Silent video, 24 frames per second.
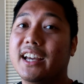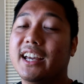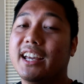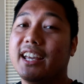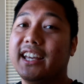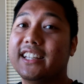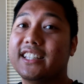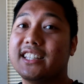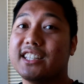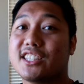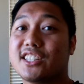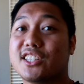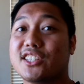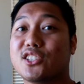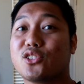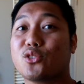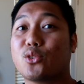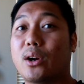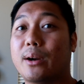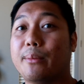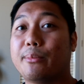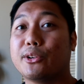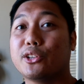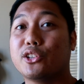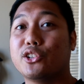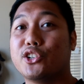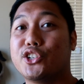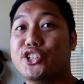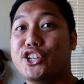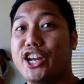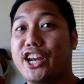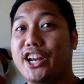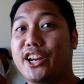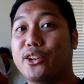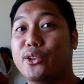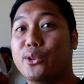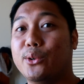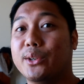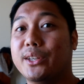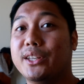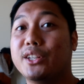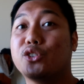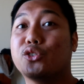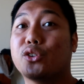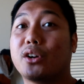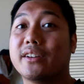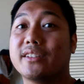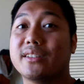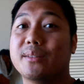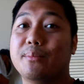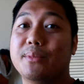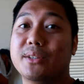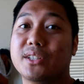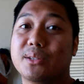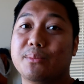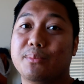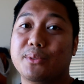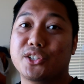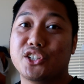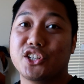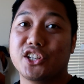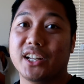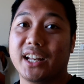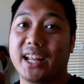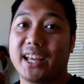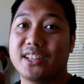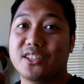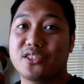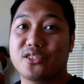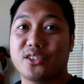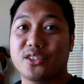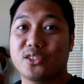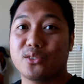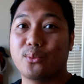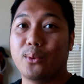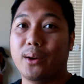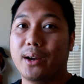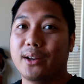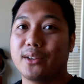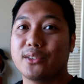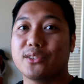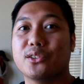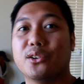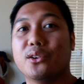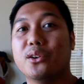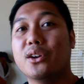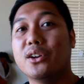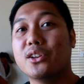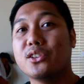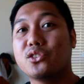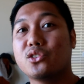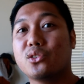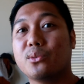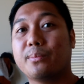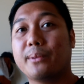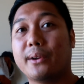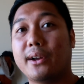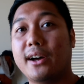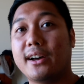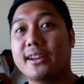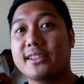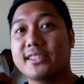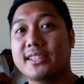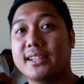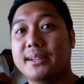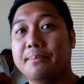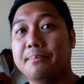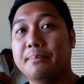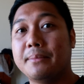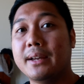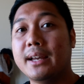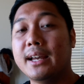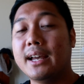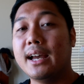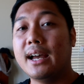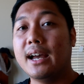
He's a subscriber to the channel. He drives a Mitsubishi Lancer as well. So super awesome.